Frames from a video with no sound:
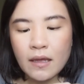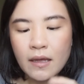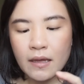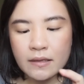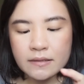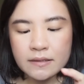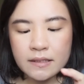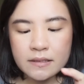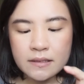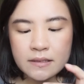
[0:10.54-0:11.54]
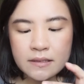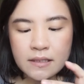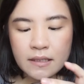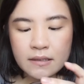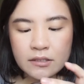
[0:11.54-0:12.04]
And this is
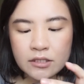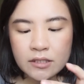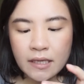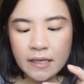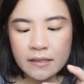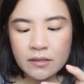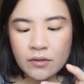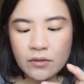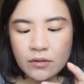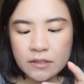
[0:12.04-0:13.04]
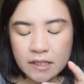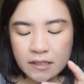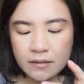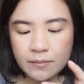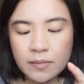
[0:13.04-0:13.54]
in the shade
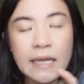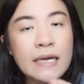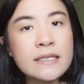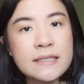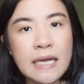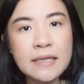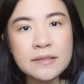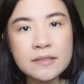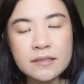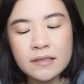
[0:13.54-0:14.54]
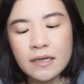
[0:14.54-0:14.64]
13, Black Sand.